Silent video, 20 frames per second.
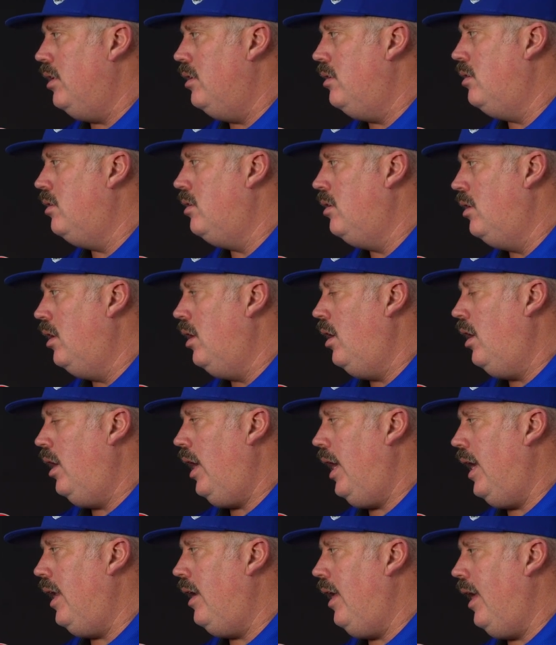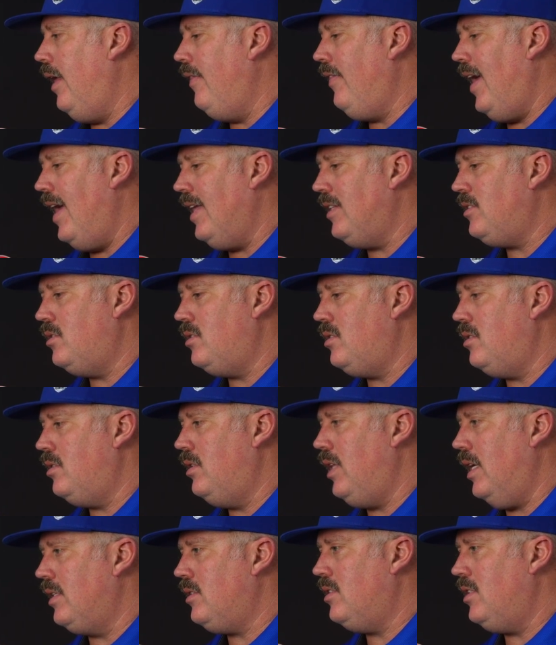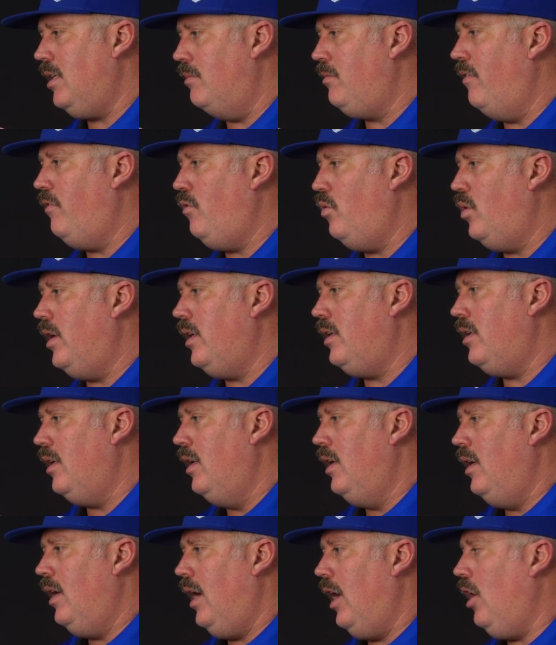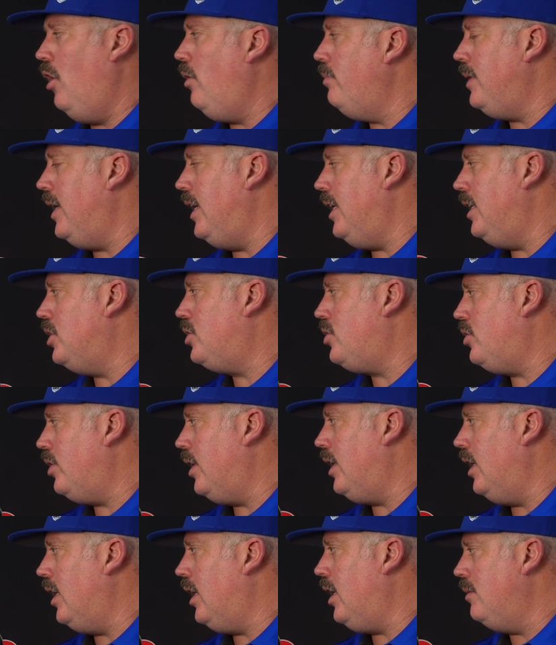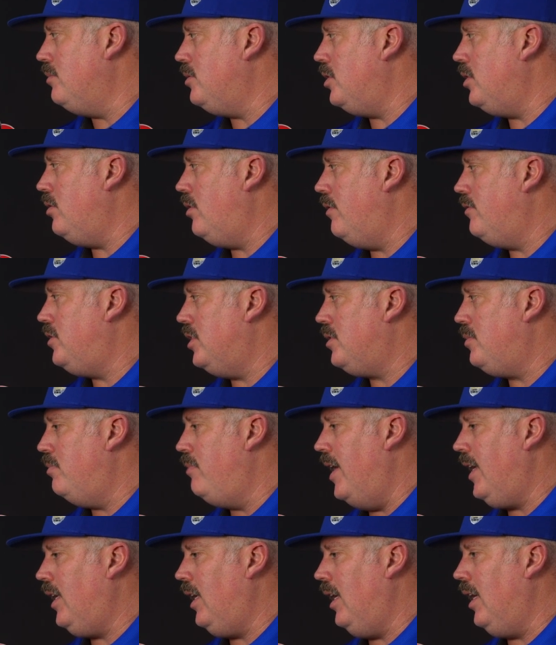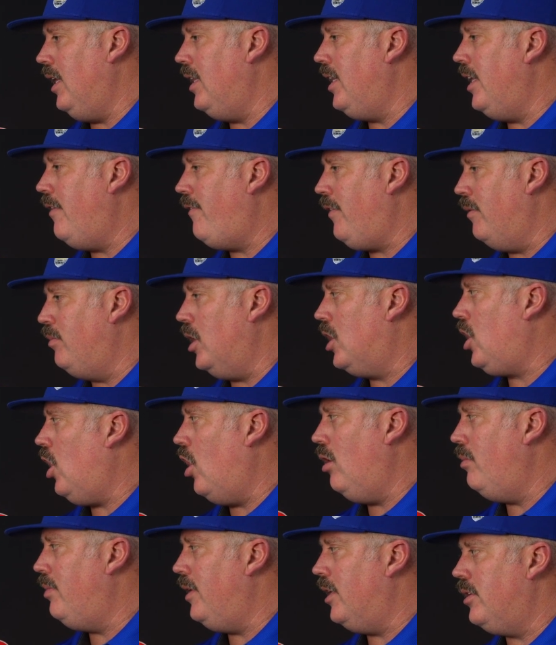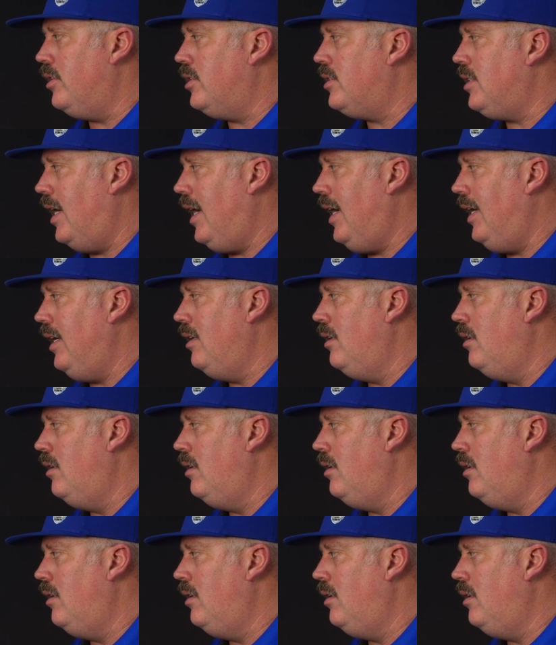And that's some of what I hope the industry can come to, of just making, at least from the car builder side,